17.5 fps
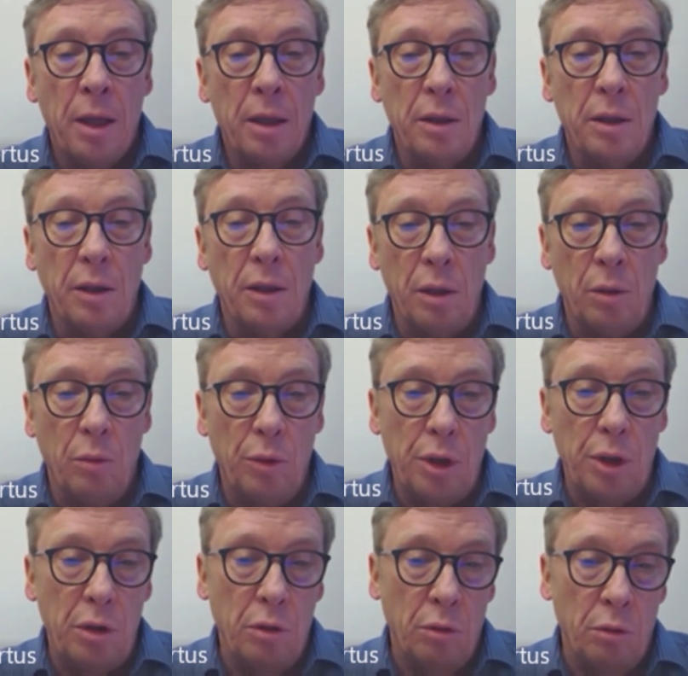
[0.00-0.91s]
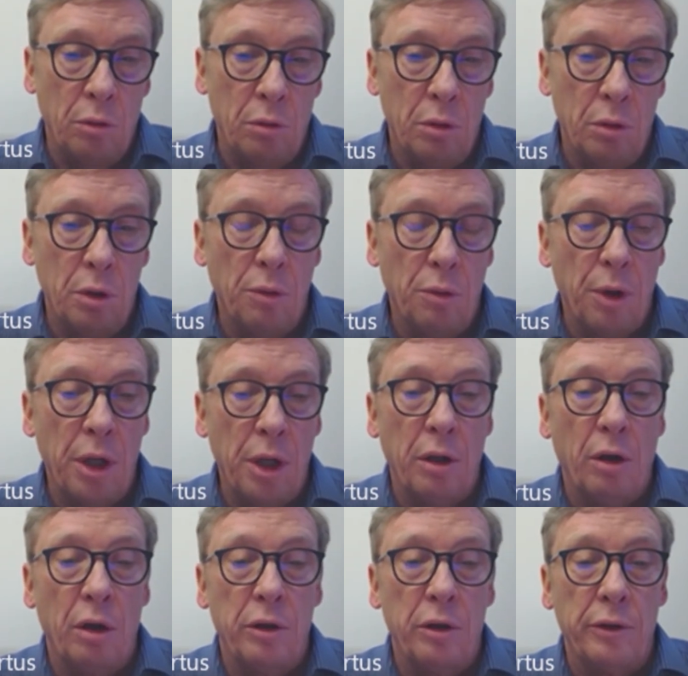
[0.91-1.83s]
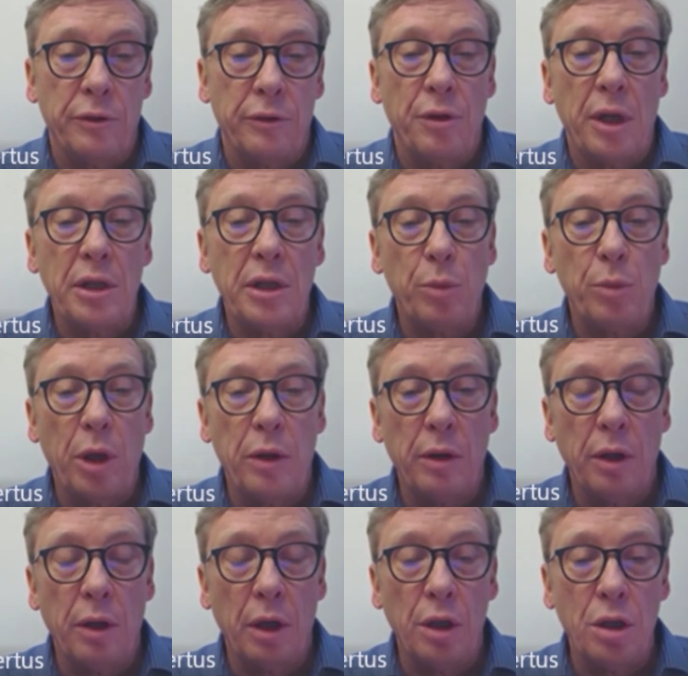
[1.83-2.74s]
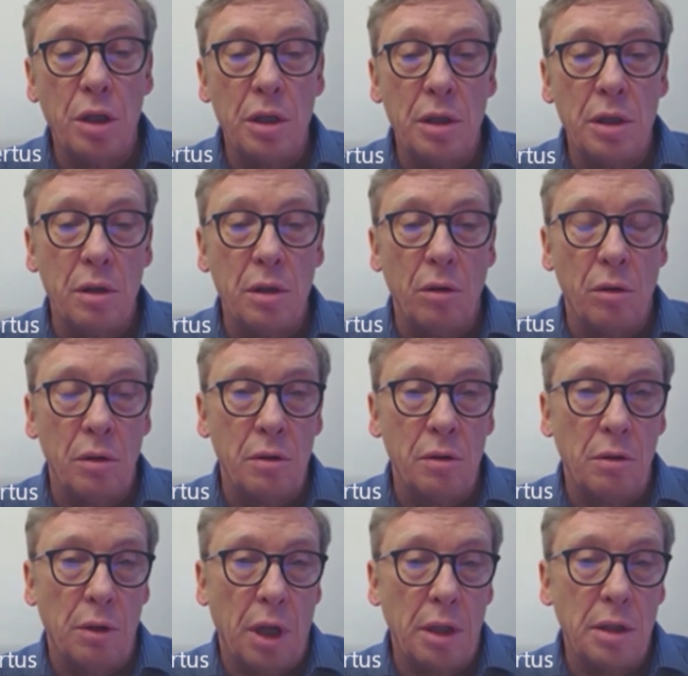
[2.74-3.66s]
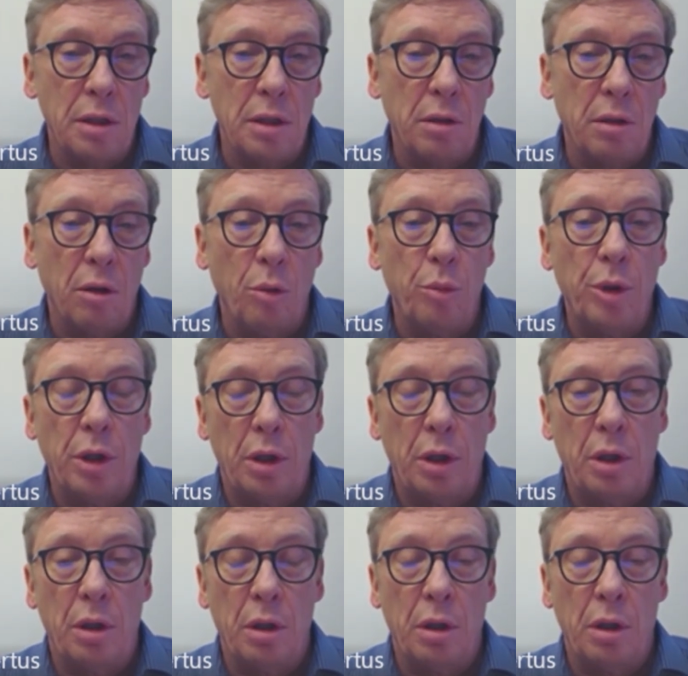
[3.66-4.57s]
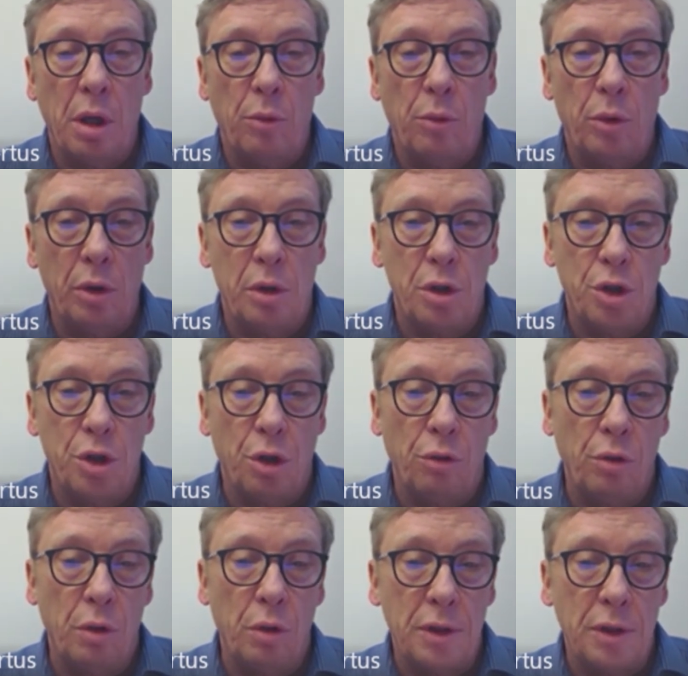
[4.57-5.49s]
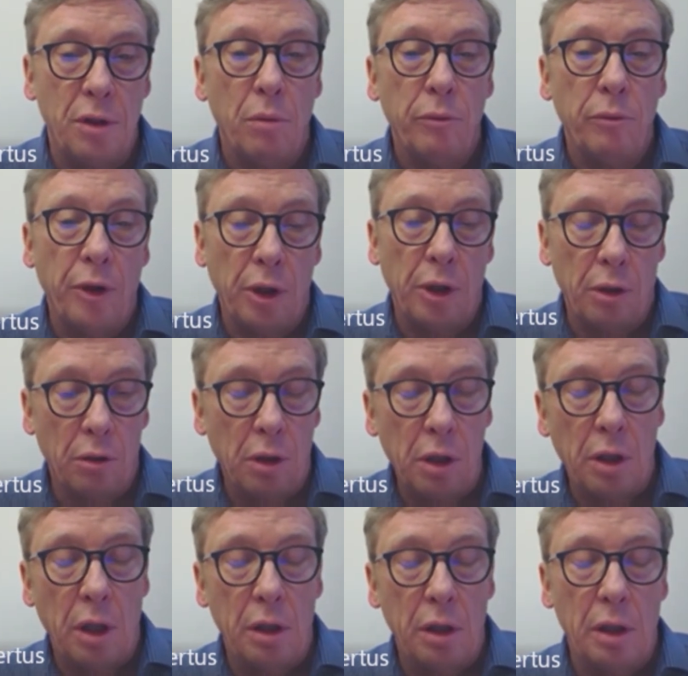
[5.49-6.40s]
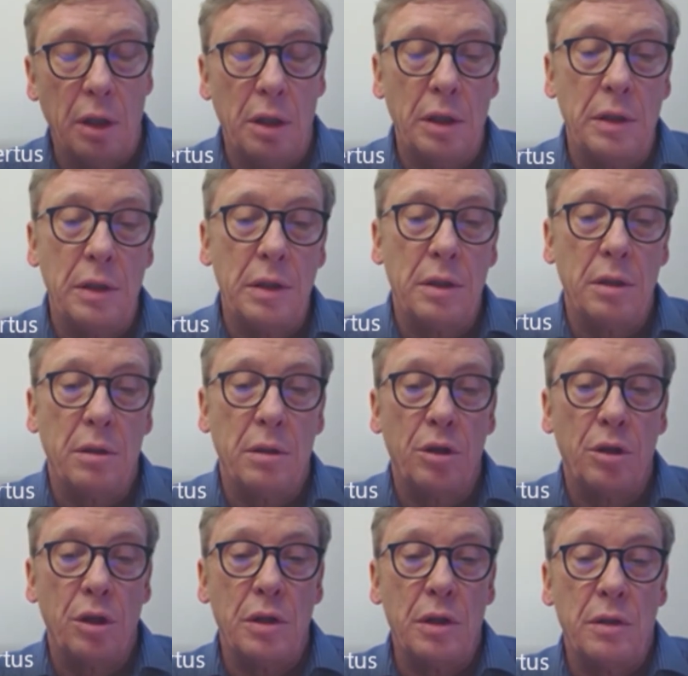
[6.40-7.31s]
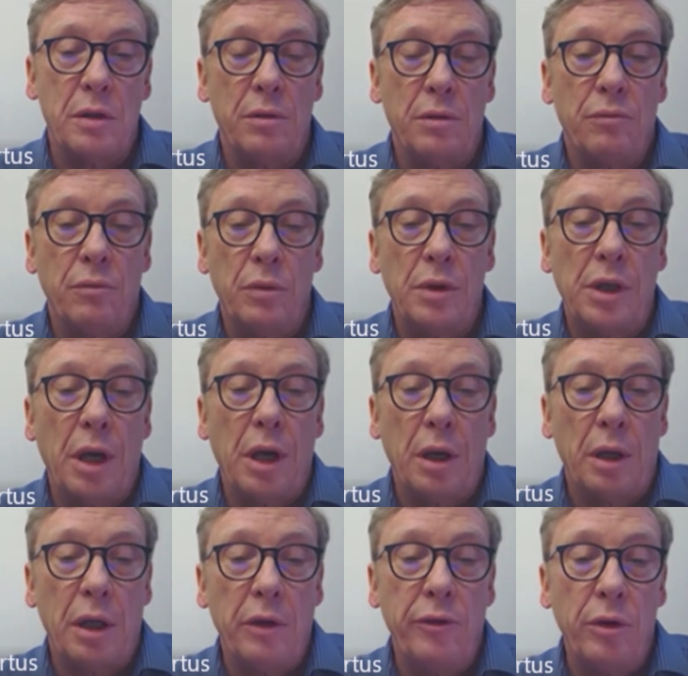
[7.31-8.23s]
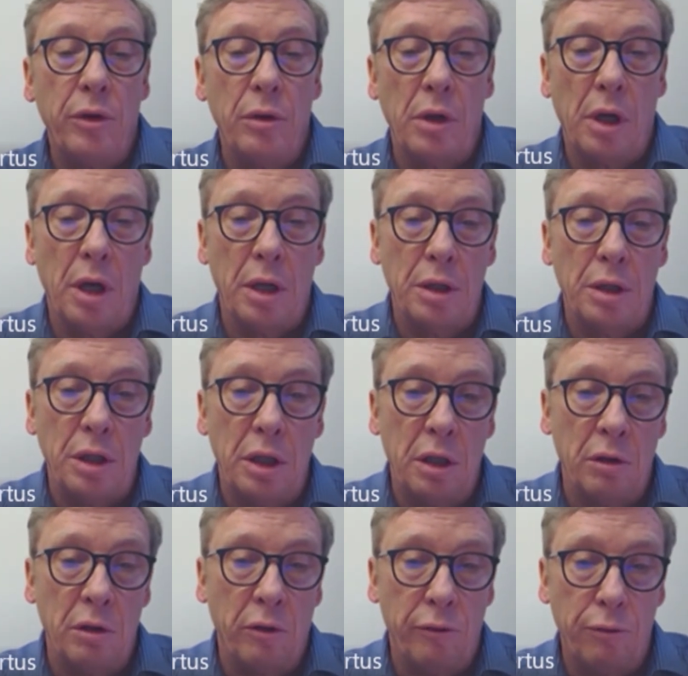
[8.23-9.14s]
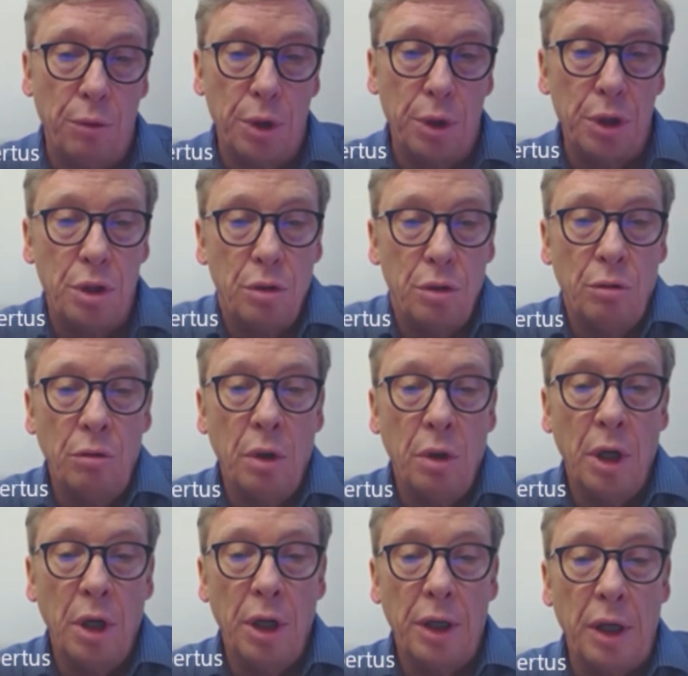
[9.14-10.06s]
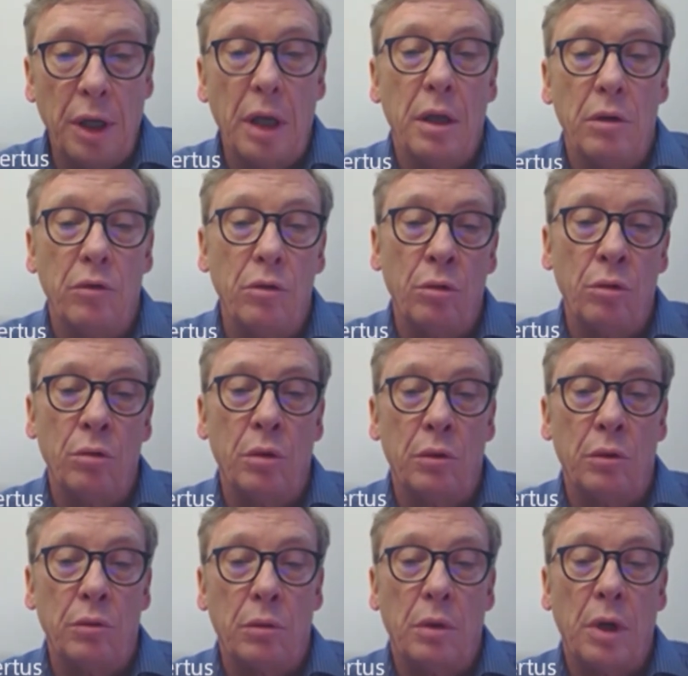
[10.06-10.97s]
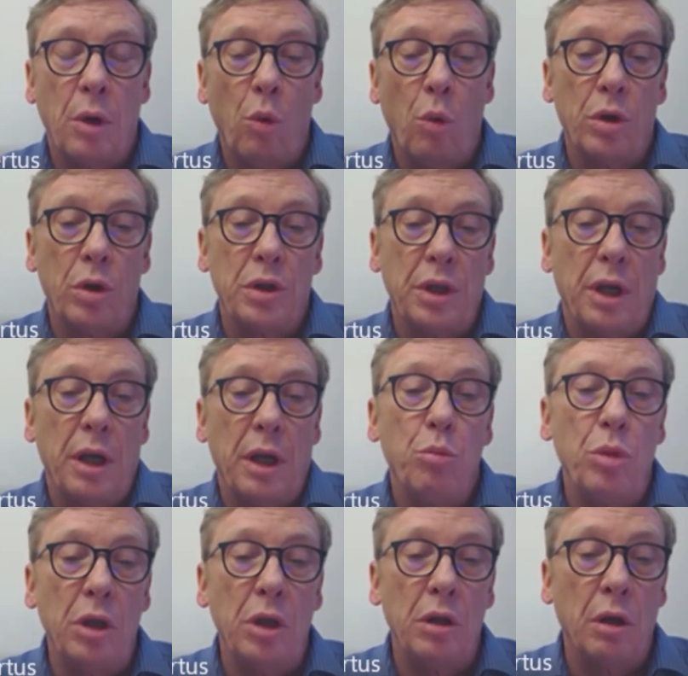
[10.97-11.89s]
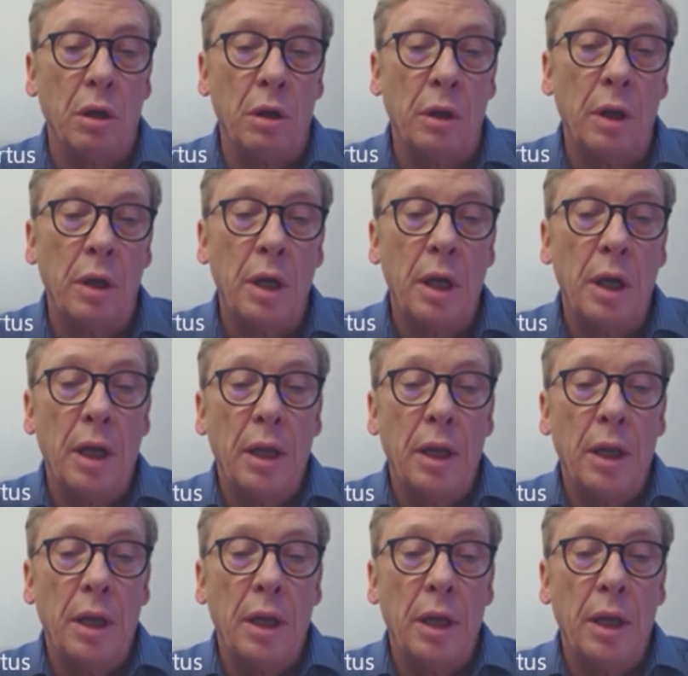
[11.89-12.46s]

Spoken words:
Then we do quite a lot of transplantations. Also, that's a topic. I will show you something on it at least, just give you the idea of what you can do or what can be done.